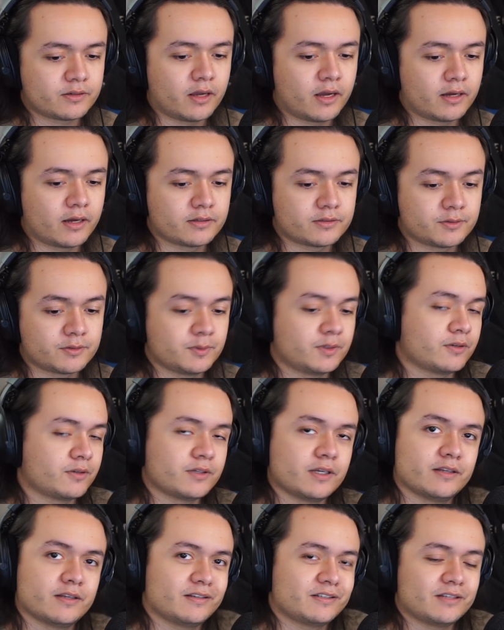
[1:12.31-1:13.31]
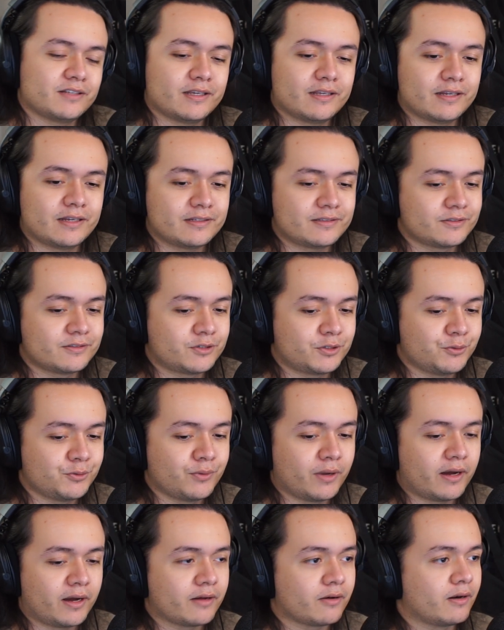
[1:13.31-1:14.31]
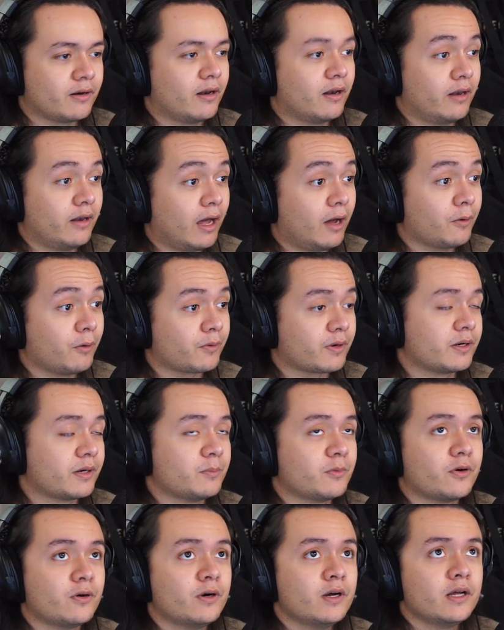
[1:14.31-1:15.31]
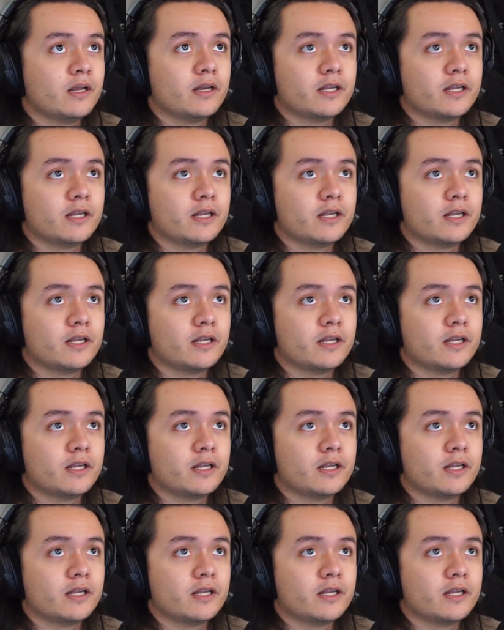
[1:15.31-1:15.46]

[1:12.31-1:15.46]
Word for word: uh, so it does it, is, it isn't too li- loud anymore.